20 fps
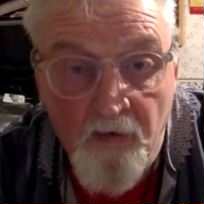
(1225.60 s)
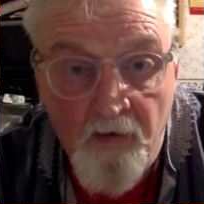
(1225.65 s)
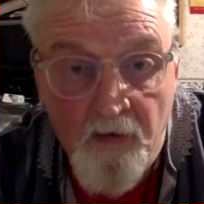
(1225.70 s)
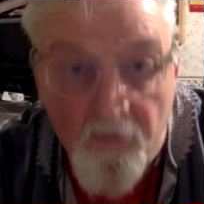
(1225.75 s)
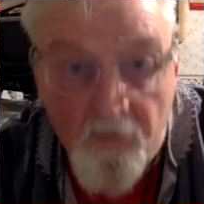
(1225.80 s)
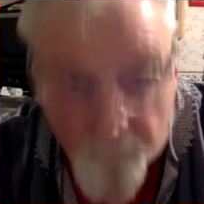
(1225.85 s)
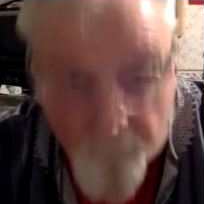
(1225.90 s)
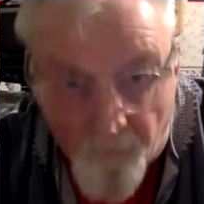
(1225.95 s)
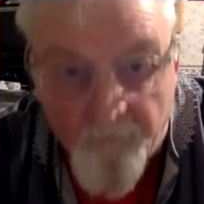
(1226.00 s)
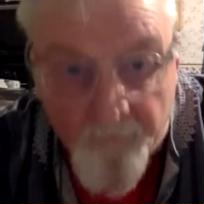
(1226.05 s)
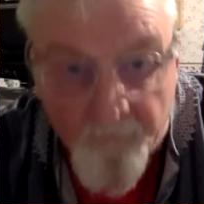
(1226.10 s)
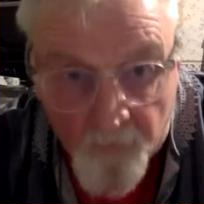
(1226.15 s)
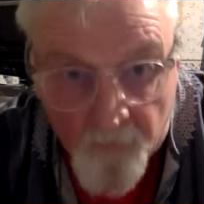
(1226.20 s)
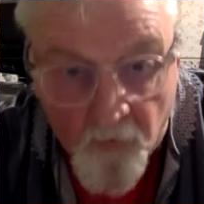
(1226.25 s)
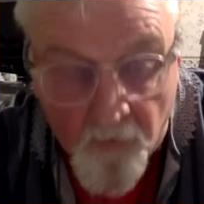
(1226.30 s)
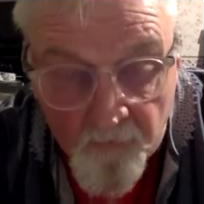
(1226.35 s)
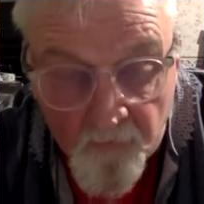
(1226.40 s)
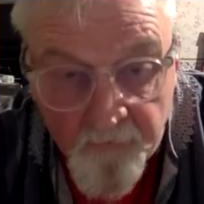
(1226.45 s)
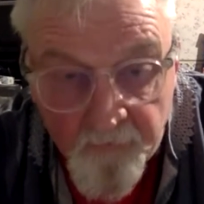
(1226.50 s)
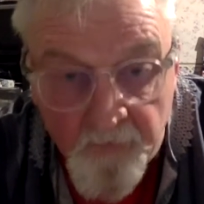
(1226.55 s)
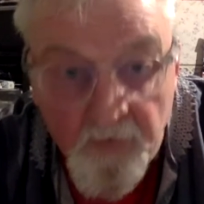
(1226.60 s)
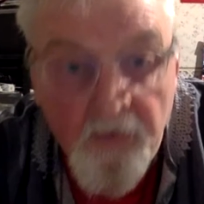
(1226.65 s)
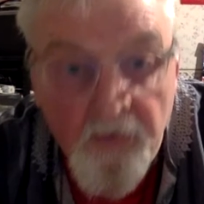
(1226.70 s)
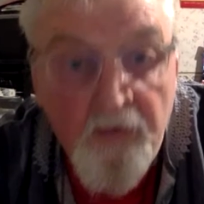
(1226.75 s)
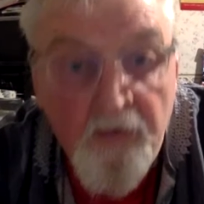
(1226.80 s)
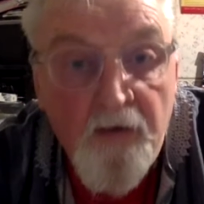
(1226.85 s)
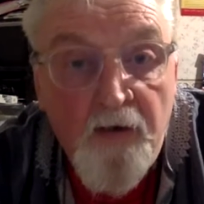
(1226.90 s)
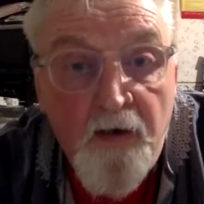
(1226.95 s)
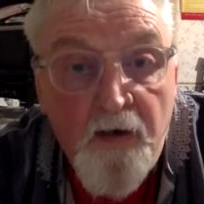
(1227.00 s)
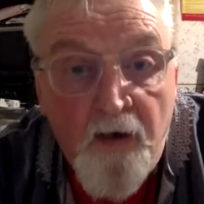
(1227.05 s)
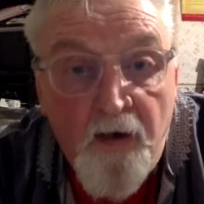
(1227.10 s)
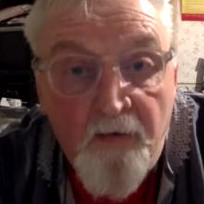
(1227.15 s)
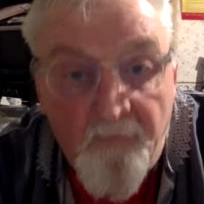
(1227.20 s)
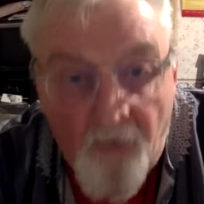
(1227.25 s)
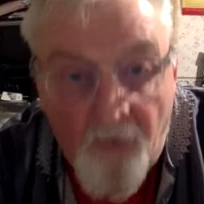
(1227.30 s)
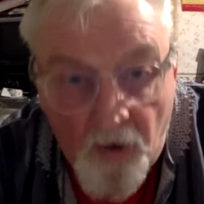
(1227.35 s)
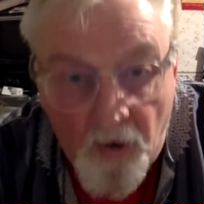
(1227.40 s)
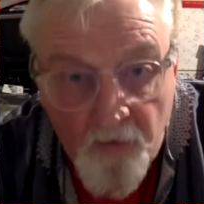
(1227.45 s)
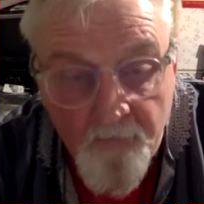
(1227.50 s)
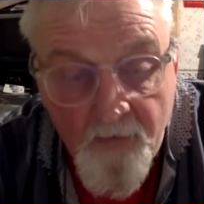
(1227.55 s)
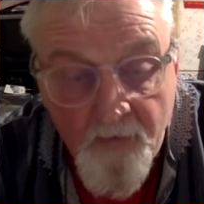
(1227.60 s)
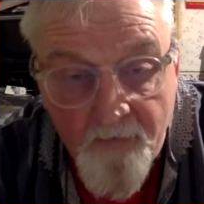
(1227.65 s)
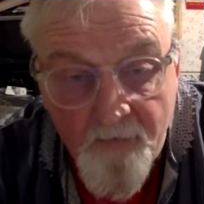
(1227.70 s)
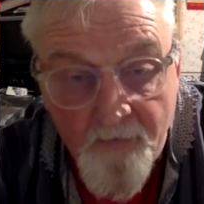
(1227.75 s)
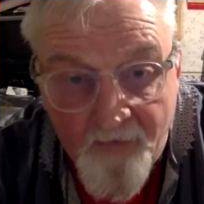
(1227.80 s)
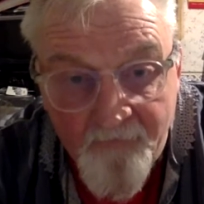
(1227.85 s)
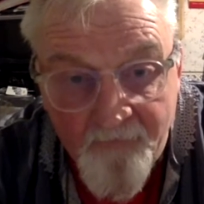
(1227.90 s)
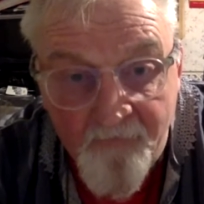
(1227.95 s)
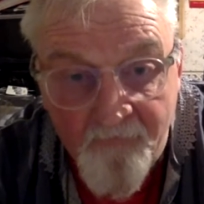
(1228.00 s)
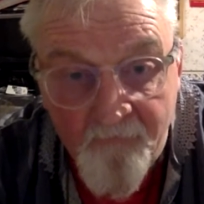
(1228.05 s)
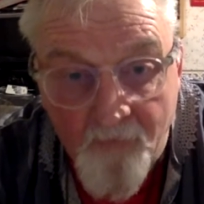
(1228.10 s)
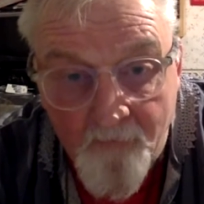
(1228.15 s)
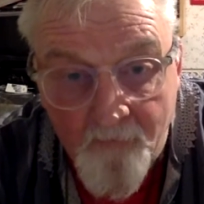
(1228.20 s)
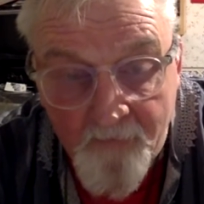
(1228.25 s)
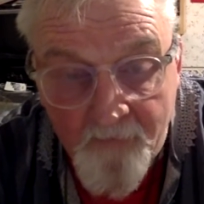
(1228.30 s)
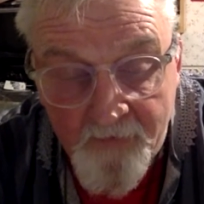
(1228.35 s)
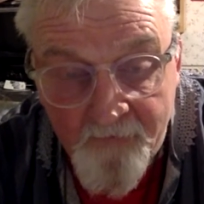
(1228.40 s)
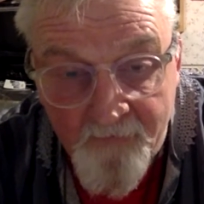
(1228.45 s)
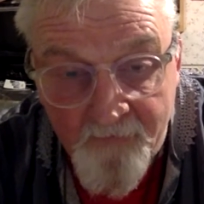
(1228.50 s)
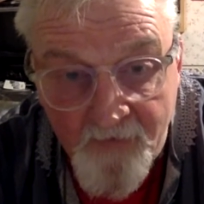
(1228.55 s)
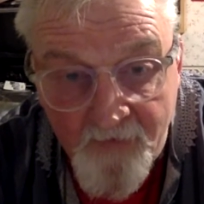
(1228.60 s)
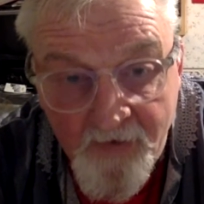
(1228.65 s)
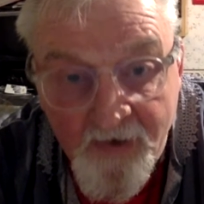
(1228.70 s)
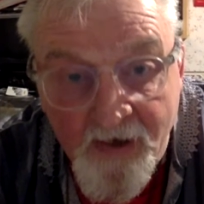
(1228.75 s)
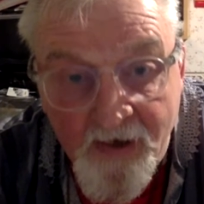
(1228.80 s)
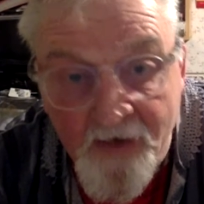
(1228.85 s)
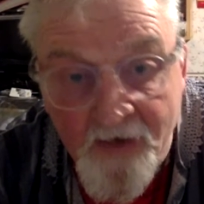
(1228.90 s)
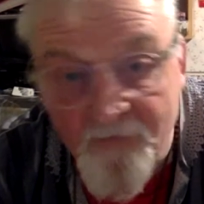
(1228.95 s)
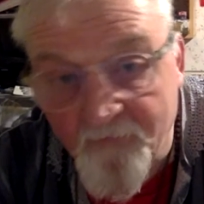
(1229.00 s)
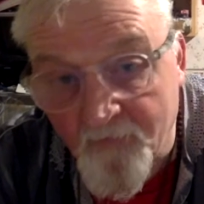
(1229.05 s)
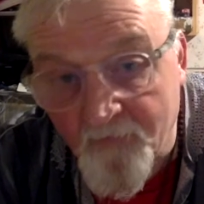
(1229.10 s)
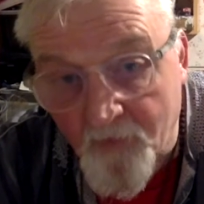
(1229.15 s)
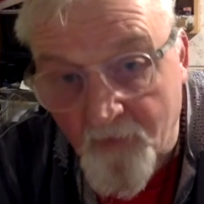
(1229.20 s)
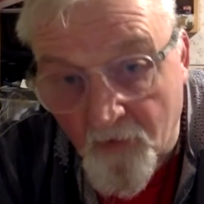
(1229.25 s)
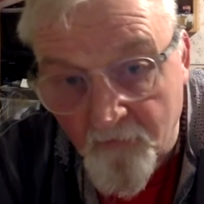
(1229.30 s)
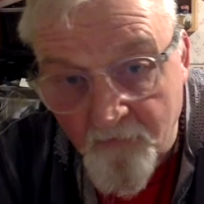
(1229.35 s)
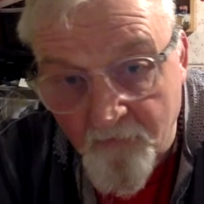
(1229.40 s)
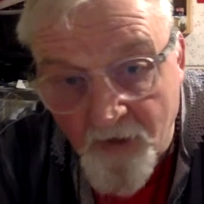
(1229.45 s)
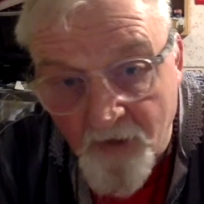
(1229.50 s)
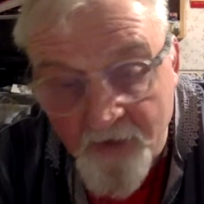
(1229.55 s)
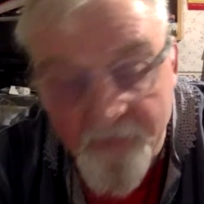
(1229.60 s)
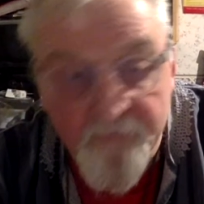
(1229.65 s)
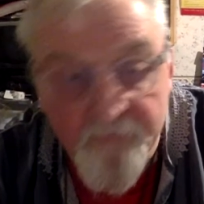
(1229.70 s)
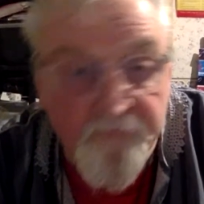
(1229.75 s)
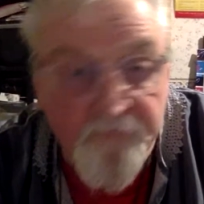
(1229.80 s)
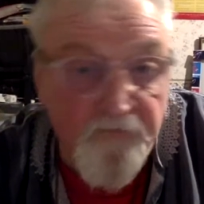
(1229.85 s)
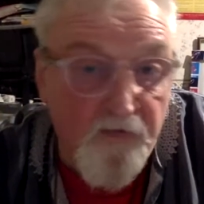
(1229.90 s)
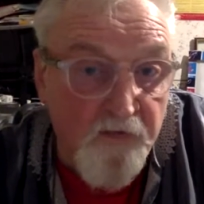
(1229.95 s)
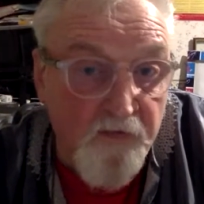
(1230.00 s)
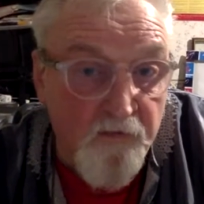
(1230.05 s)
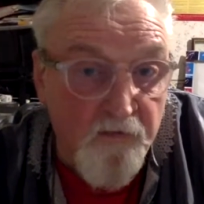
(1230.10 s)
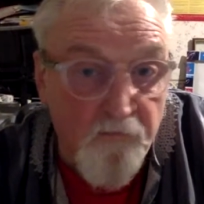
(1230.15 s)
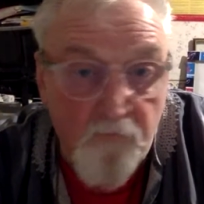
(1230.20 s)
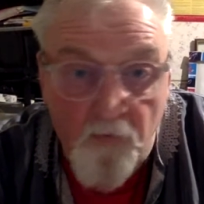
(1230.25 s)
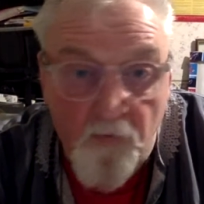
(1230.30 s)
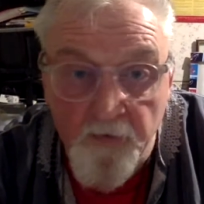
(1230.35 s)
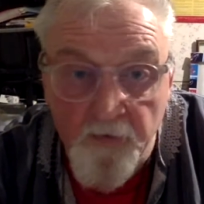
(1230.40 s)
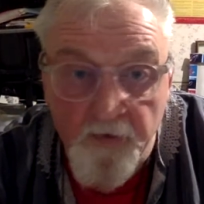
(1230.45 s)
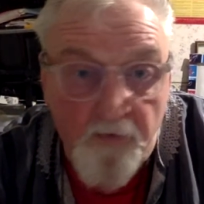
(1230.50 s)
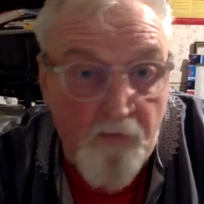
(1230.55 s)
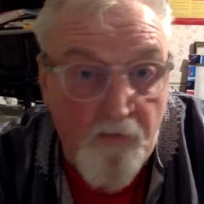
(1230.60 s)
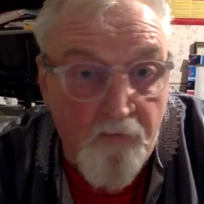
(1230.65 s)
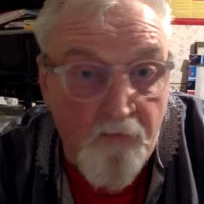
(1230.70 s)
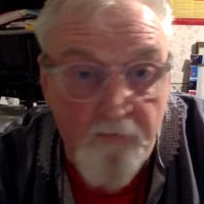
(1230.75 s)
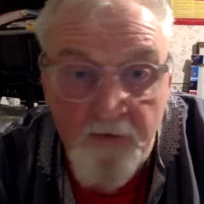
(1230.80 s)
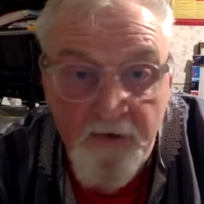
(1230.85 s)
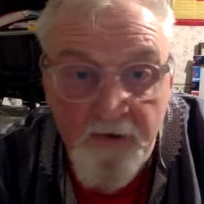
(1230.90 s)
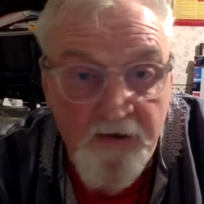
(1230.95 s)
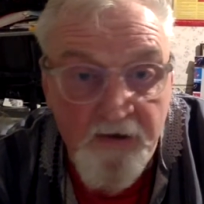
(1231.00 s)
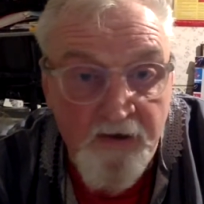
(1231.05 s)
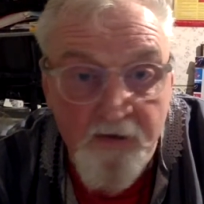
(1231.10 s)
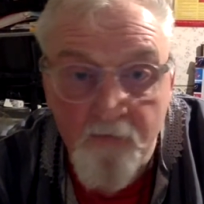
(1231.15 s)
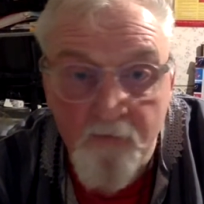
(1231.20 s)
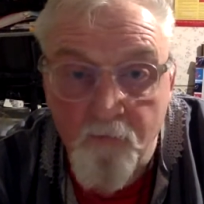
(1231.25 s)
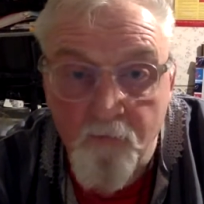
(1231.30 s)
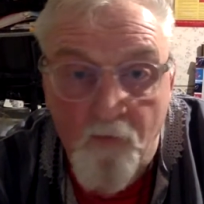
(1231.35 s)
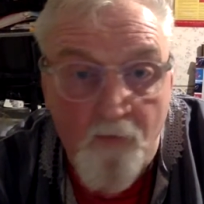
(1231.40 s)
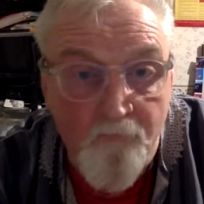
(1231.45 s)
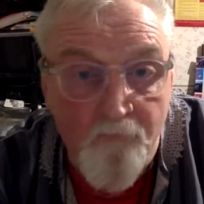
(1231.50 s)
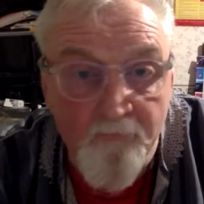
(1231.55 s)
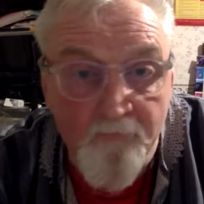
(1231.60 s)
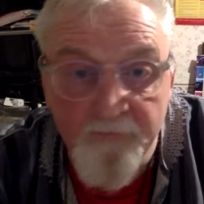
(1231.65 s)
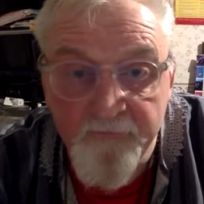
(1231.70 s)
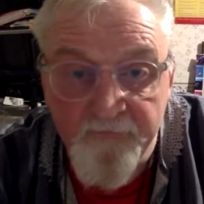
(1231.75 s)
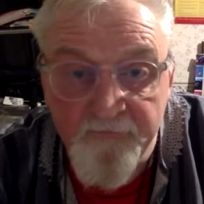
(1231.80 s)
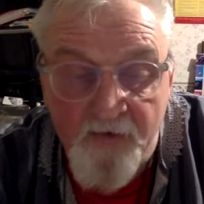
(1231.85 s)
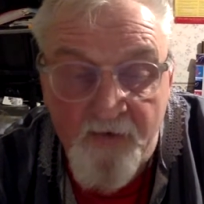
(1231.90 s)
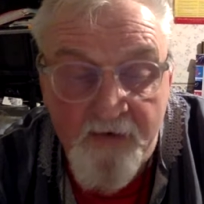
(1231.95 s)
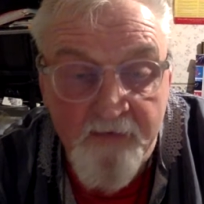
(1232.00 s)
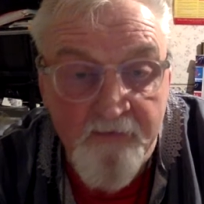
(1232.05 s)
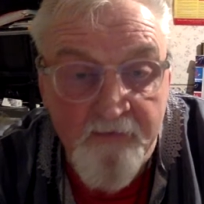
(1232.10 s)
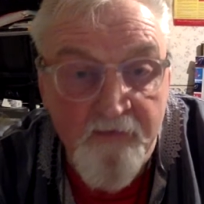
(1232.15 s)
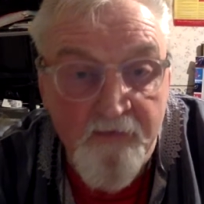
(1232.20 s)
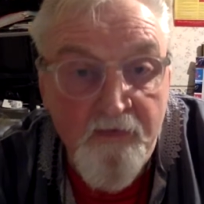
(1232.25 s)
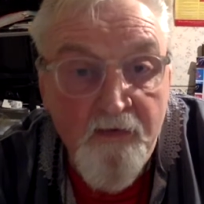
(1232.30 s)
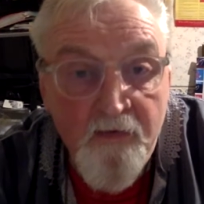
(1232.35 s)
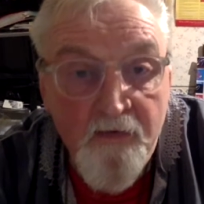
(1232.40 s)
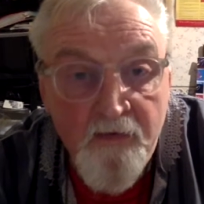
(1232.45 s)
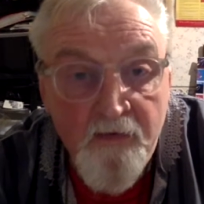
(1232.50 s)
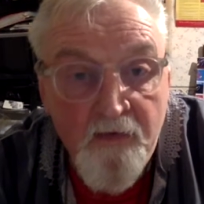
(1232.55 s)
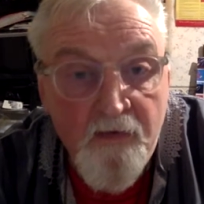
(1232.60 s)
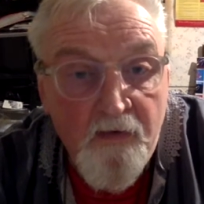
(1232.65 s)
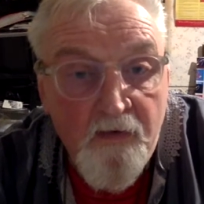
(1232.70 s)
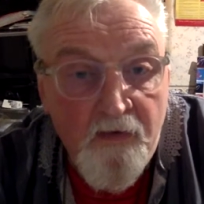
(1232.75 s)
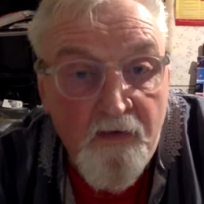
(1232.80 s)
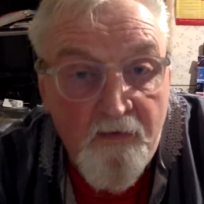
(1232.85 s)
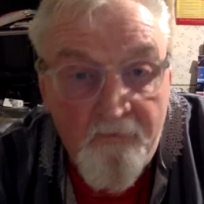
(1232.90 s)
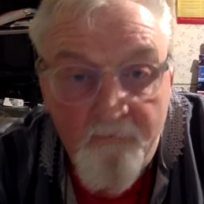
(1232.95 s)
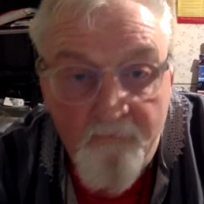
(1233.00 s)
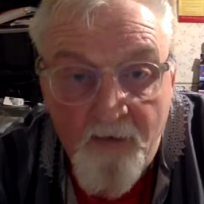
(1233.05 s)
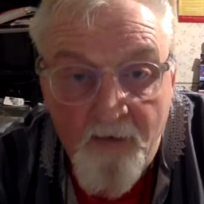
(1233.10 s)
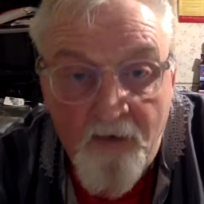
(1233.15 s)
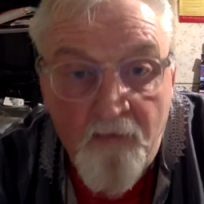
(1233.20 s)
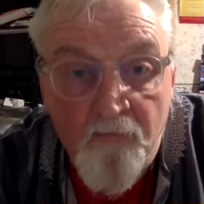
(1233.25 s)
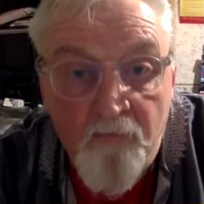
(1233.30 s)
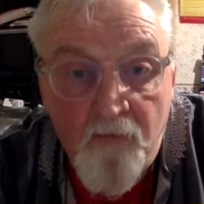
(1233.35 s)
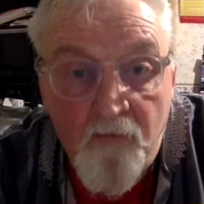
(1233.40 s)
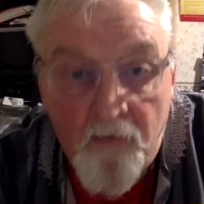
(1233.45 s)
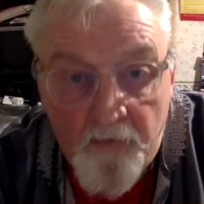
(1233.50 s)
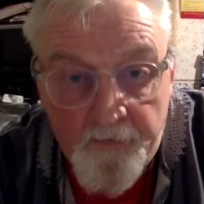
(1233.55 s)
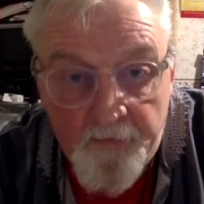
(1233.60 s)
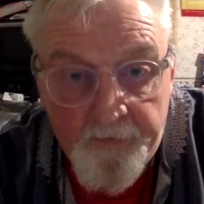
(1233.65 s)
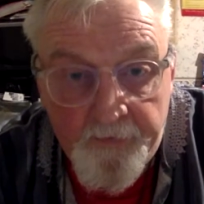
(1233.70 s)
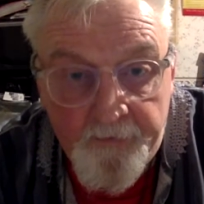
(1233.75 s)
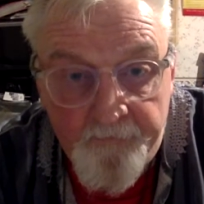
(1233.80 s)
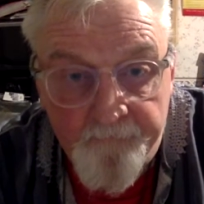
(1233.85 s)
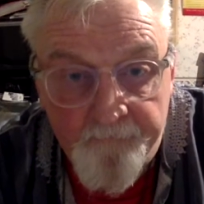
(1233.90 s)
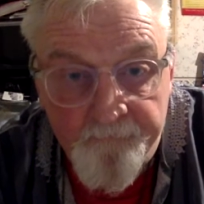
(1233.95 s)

Equivalent of a homeopathic remedy. So it gets you go round the circle while you only need 1% of marijuana.